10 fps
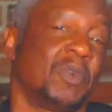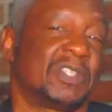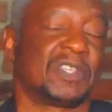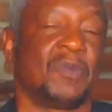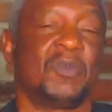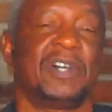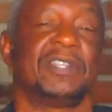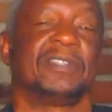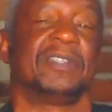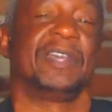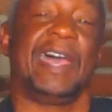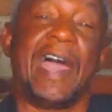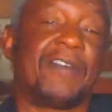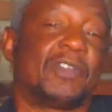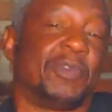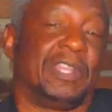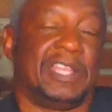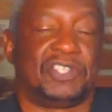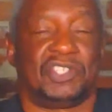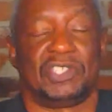with someone, have a
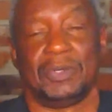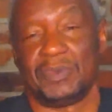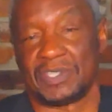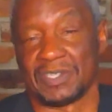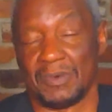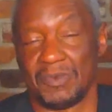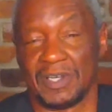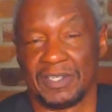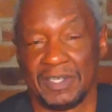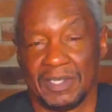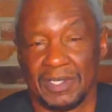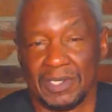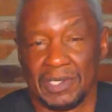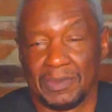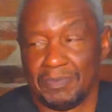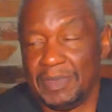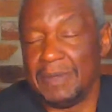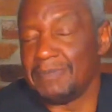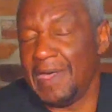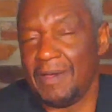relationship with someone, be
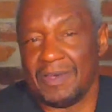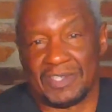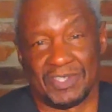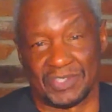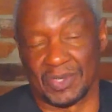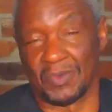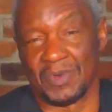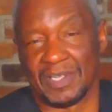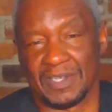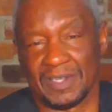married to someone.